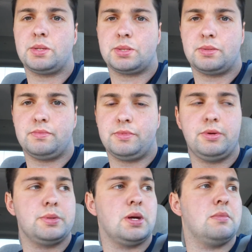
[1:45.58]
just
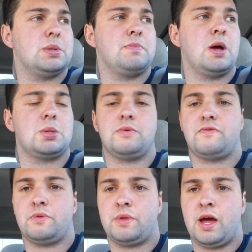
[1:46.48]
do something special
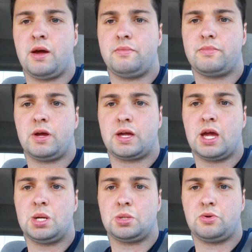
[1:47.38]
for that
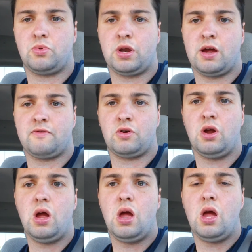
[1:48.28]
occasion or whatever.
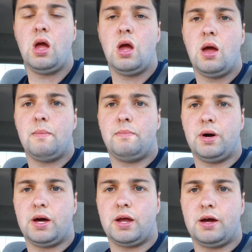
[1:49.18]

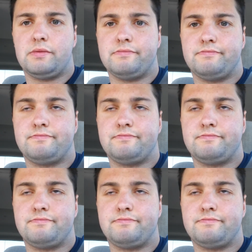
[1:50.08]
But I